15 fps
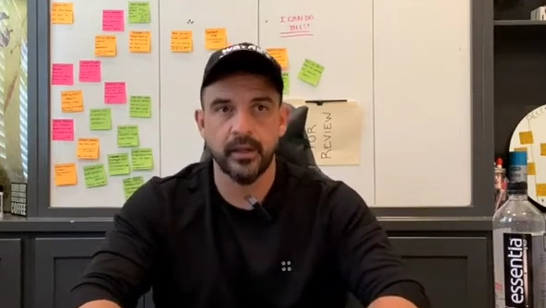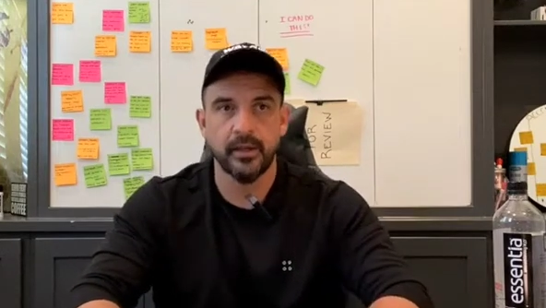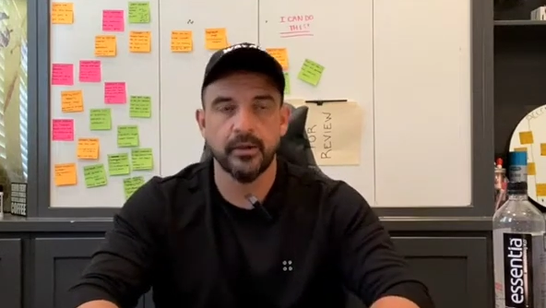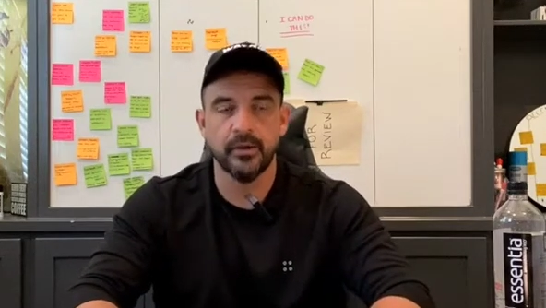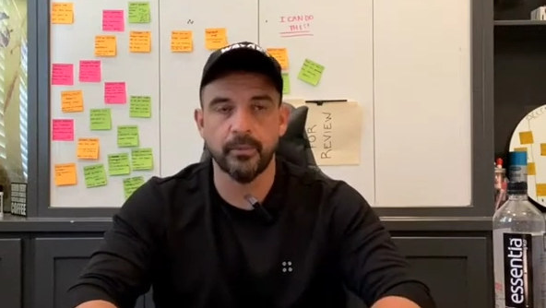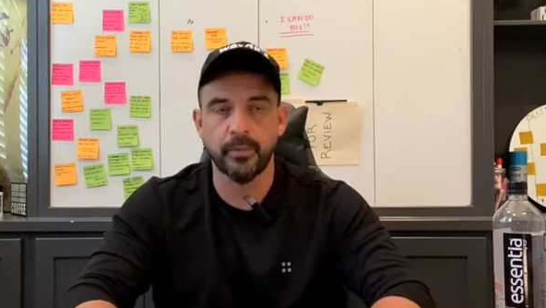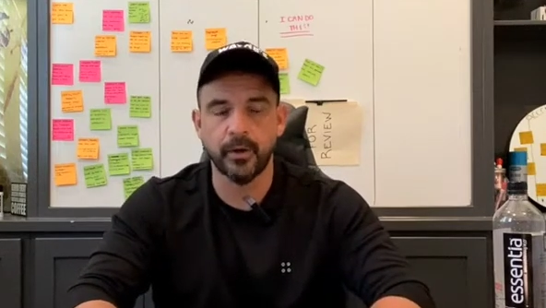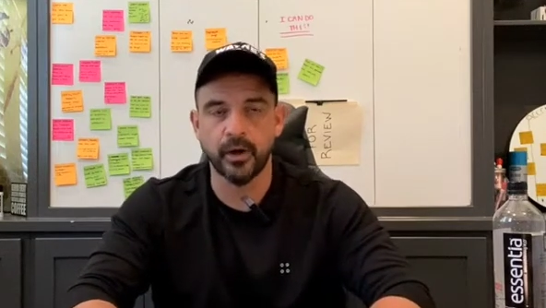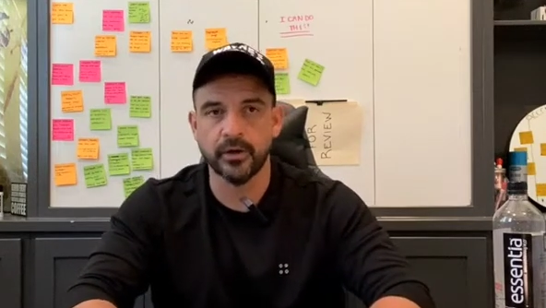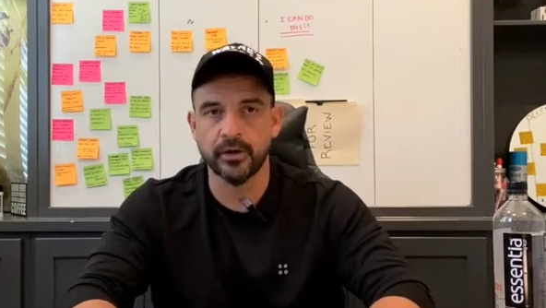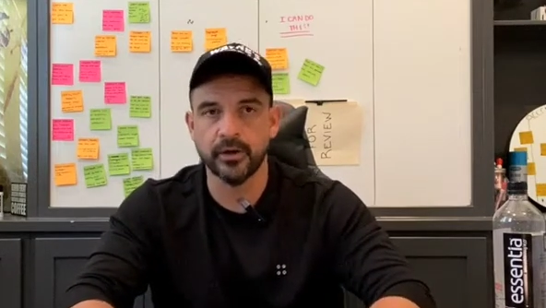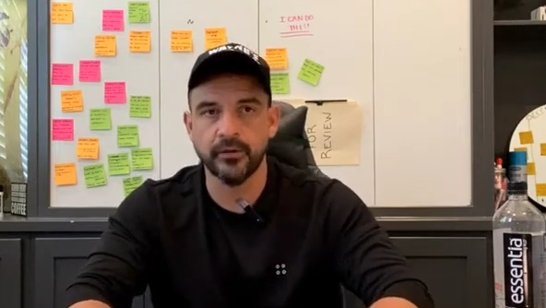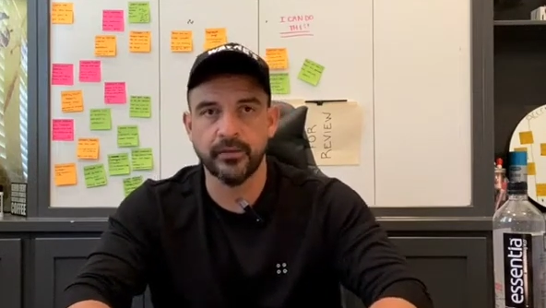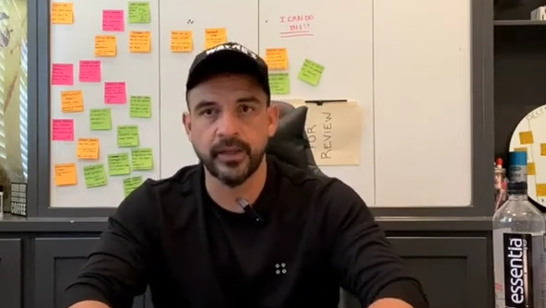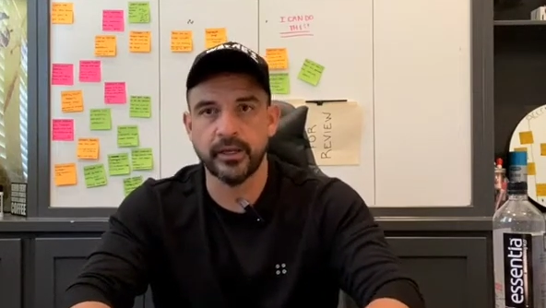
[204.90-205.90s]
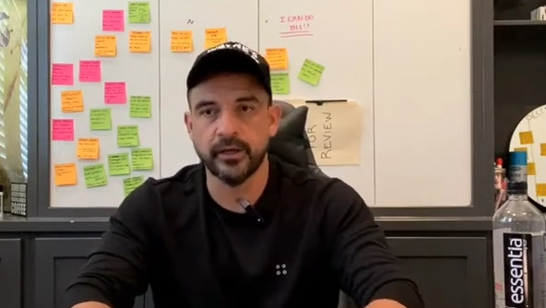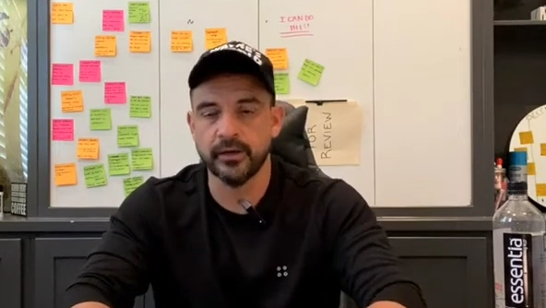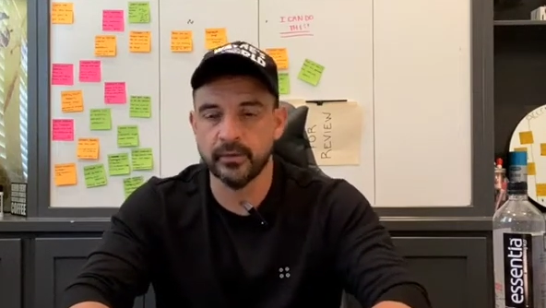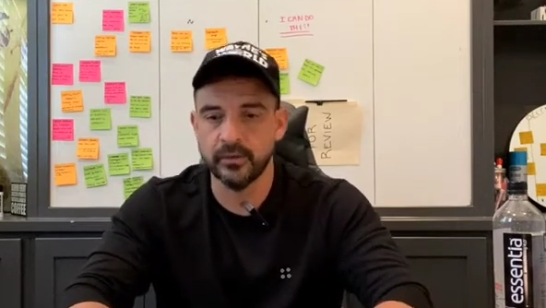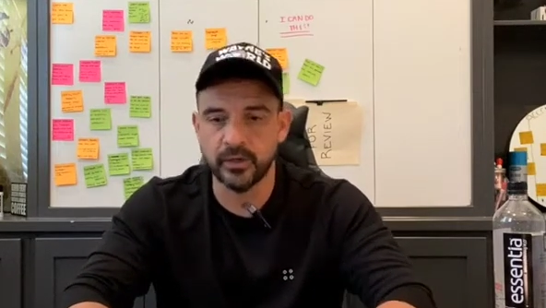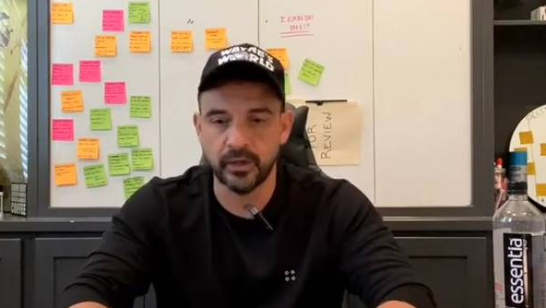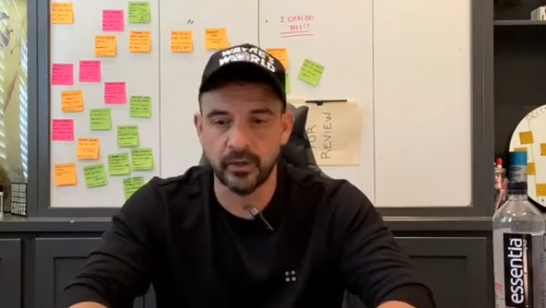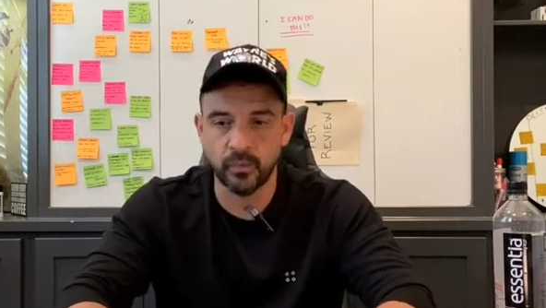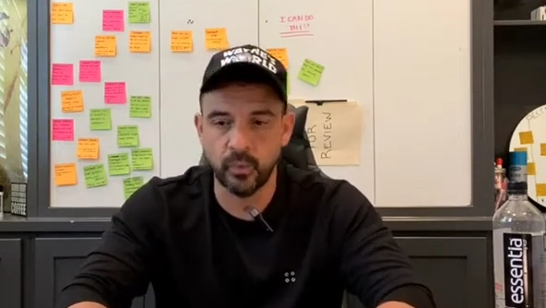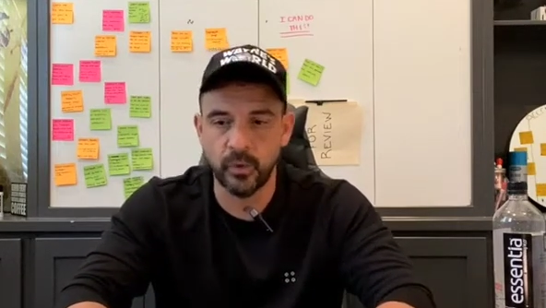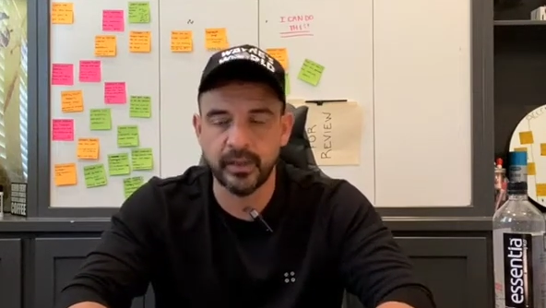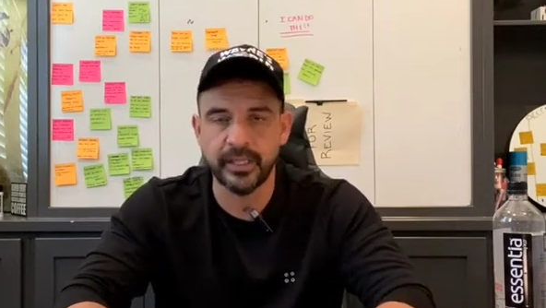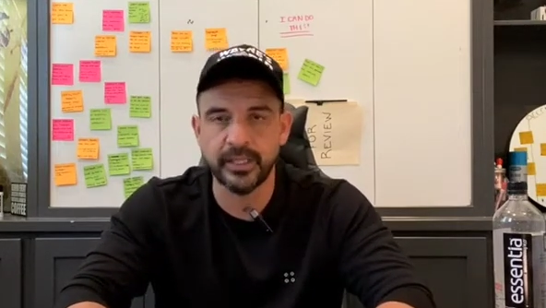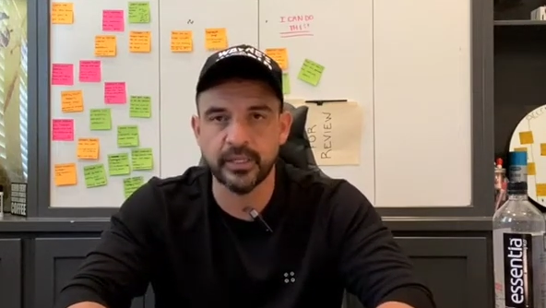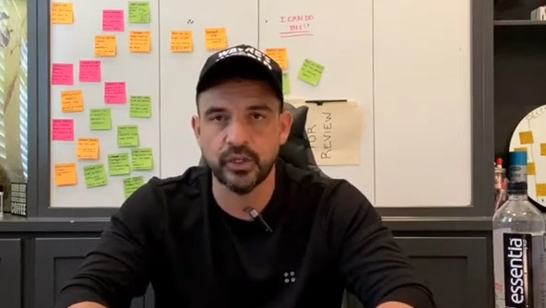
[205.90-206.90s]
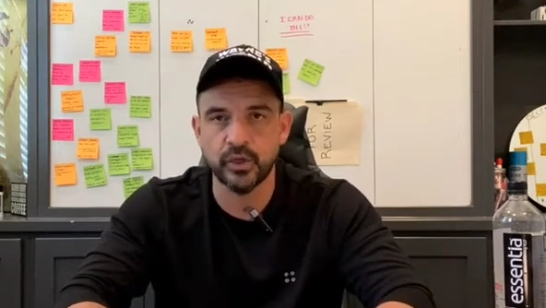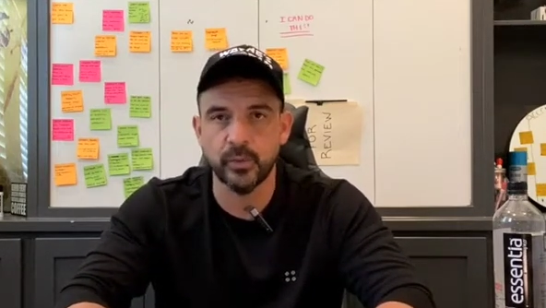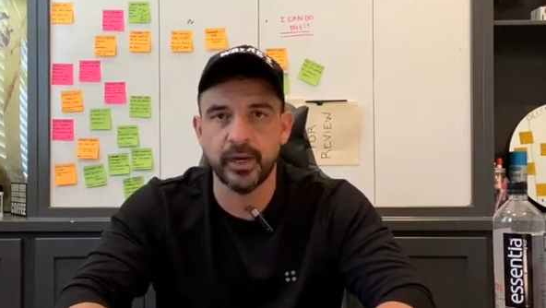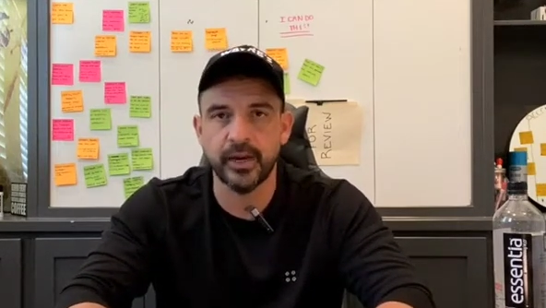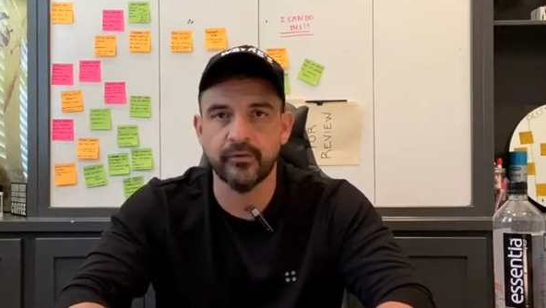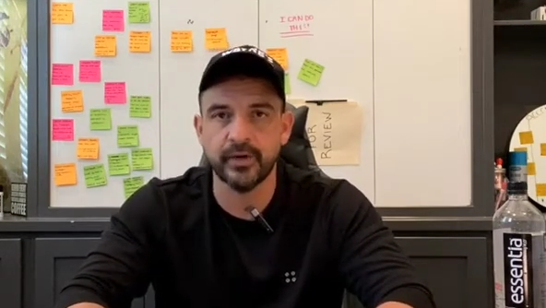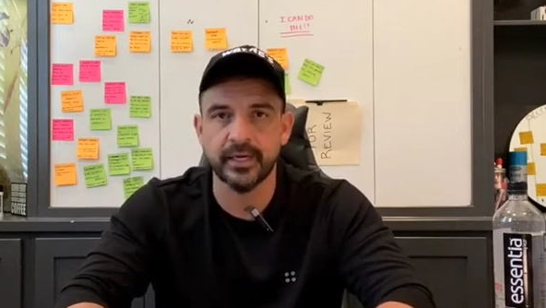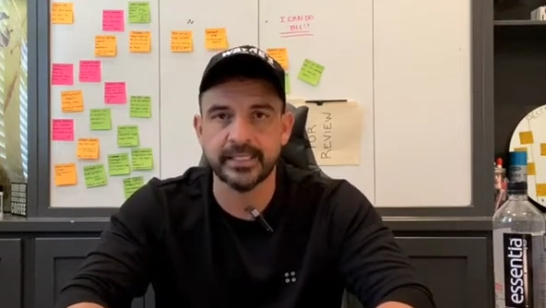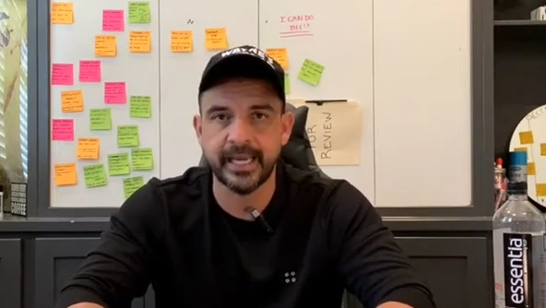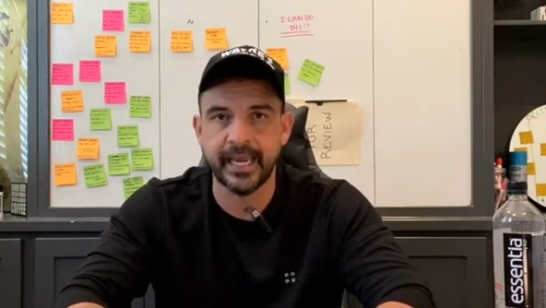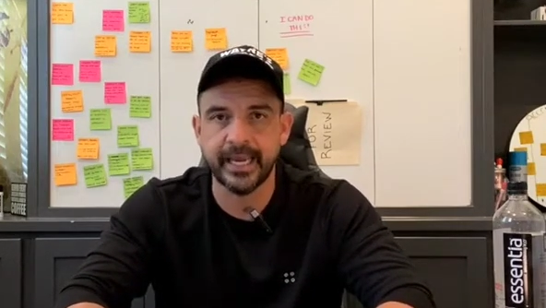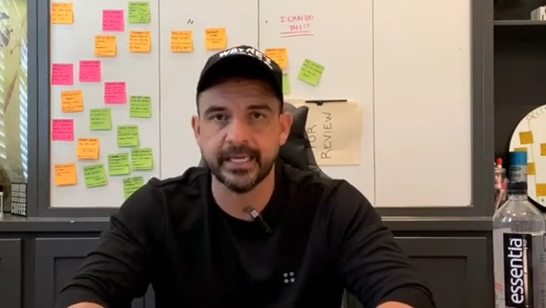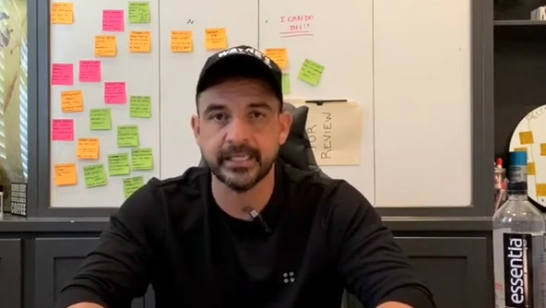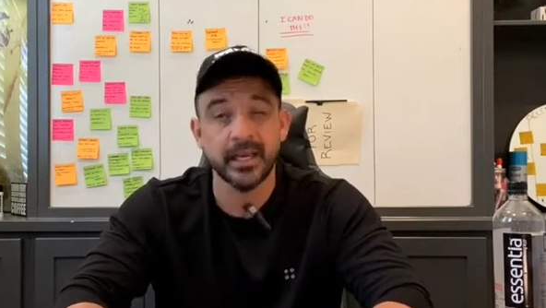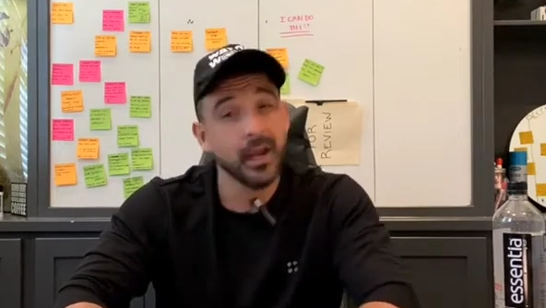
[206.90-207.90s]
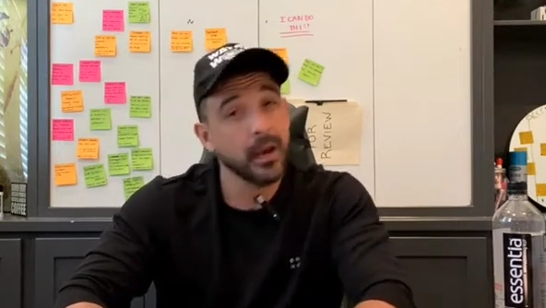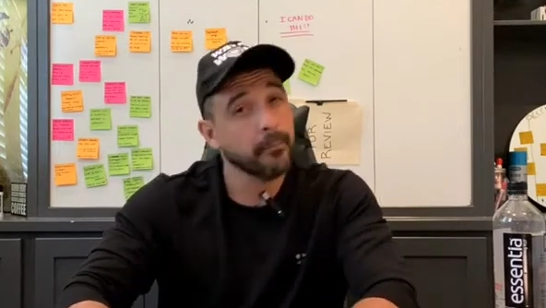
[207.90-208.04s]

your partner, and that you're willing to do whatever it takes.